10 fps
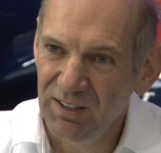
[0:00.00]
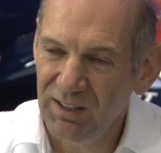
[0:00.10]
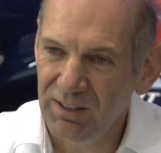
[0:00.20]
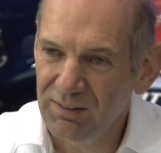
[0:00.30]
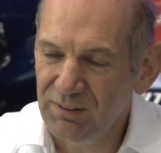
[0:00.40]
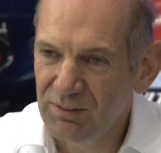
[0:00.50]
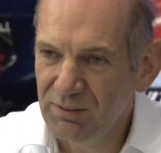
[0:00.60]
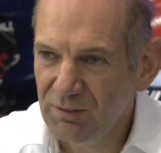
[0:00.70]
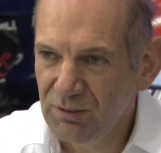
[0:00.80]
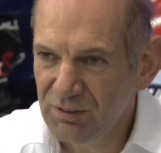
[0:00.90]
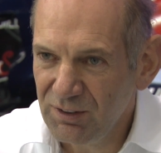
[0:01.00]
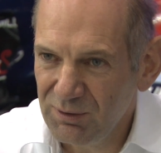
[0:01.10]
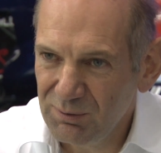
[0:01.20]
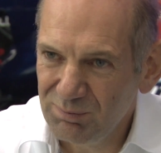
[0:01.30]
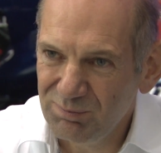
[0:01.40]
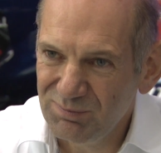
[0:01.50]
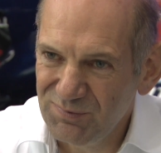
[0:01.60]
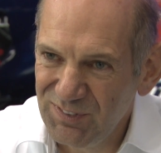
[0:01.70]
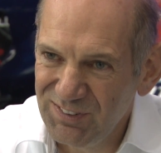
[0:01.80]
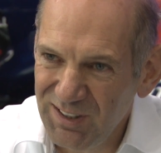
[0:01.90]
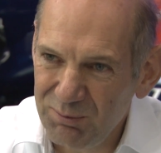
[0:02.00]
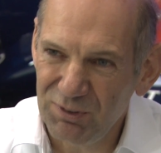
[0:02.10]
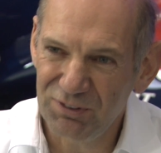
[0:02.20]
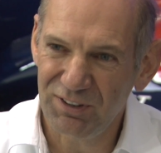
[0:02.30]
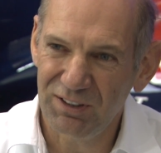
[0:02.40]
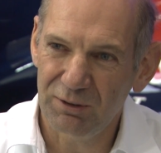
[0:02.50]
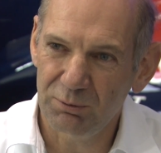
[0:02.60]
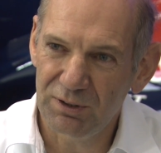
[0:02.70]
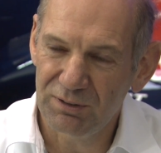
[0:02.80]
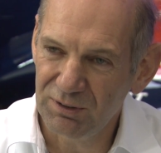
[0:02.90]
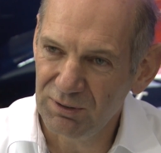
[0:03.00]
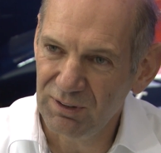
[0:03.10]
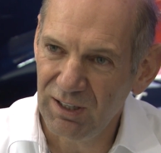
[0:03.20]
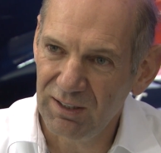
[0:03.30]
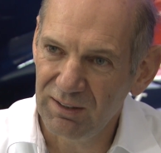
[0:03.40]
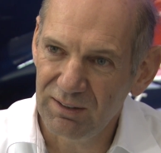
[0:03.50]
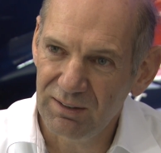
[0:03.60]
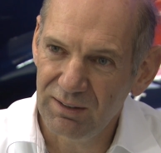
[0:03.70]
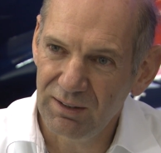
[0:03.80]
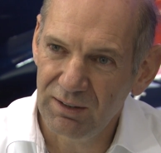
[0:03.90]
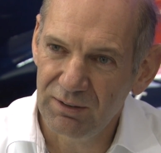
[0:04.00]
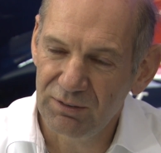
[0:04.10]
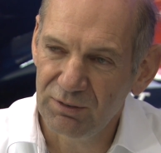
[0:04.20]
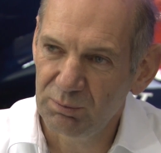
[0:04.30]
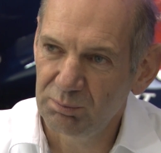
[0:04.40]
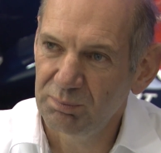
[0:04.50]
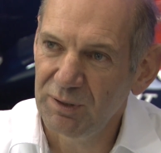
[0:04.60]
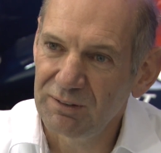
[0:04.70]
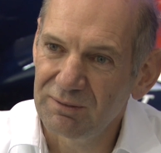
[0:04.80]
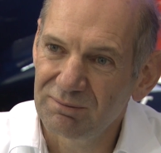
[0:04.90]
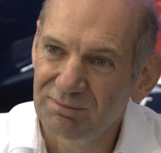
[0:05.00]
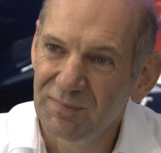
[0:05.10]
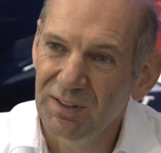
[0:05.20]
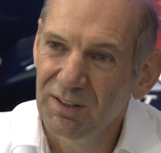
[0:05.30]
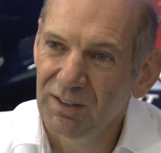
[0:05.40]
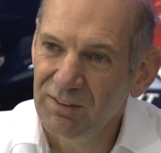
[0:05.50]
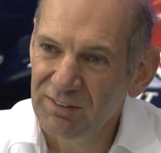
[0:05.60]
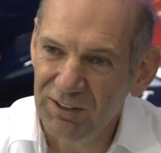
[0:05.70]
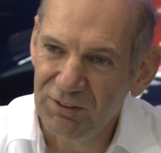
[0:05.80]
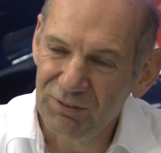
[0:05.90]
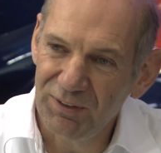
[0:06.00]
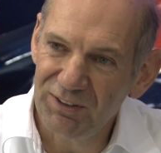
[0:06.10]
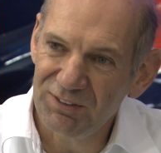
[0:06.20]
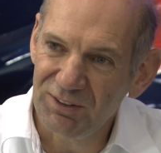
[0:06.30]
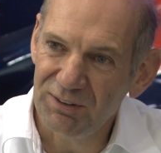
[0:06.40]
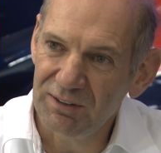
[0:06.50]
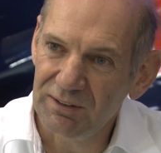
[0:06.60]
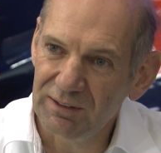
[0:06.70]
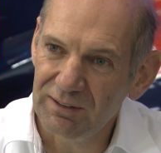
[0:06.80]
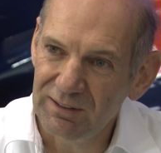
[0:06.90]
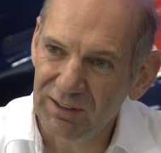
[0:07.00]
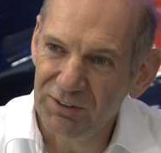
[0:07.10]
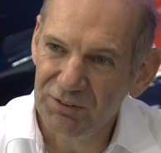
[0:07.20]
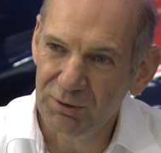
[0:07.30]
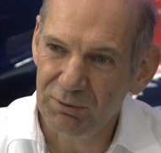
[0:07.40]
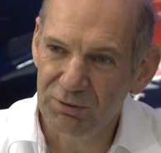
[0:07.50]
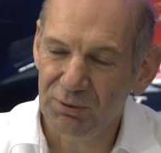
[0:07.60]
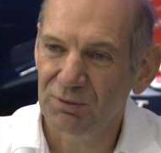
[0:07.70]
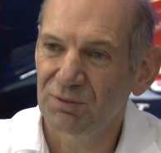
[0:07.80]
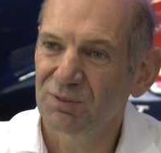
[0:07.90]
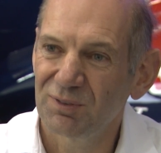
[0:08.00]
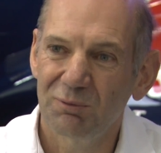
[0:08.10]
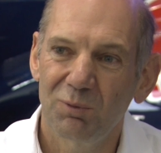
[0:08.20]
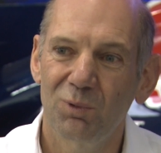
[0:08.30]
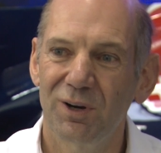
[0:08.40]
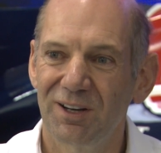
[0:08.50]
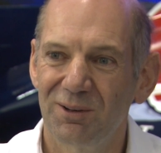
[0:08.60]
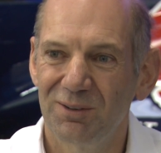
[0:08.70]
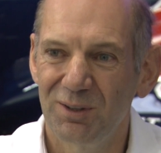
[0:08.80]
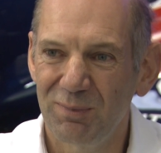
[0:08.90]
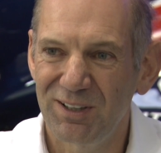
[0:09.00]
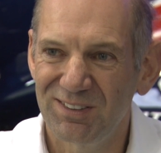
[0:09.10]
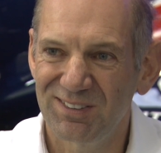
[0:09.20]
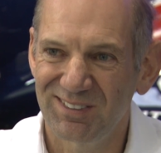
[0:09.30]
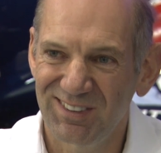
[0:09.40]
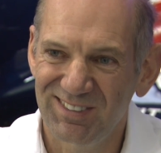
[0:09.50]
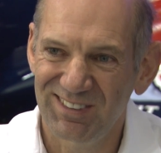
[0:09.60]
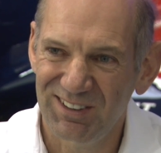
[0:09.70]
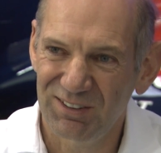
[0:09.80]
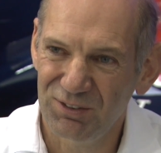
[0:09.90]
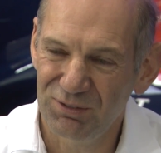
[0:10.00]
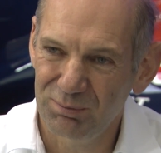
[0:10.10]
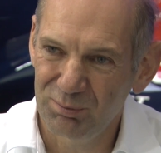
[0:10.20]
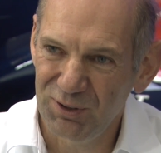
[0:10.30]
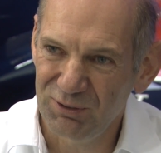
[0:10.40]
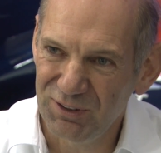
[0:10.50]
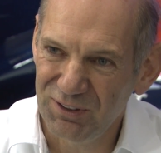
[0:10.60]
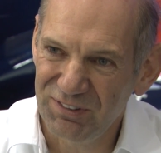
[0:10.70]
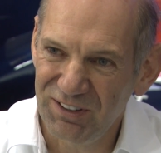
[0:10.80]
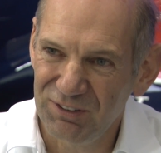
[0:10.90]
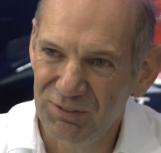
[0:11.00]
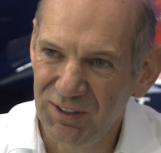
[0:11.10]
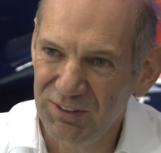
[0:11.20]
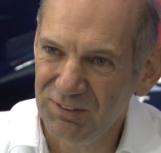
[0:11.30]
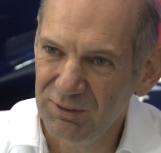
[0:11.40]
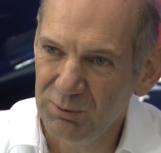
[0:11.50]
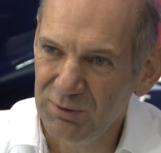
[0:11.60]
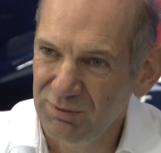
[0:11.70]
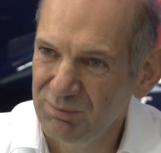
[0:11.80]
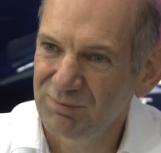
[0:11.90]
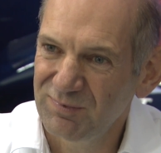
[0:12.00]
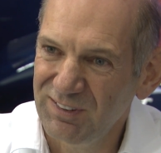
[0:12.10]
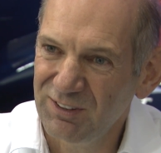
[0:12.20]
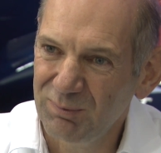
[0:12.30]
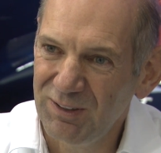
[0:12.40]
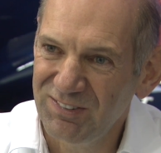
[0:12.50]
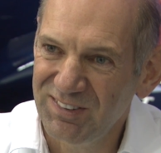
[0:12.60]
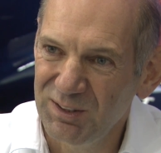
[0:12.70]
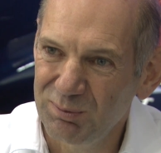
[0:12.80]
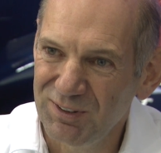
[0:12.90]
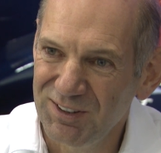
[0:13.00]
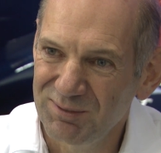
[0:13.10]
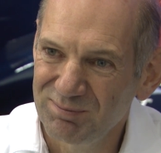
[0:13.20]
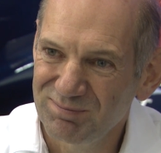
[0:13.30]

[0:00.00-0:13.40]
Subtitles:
And so to demonstrate that we could do that has been satisfaction, I think. Last year was sort of wow, amazing. This year has been real satisfaction that we've just managed to keep it there.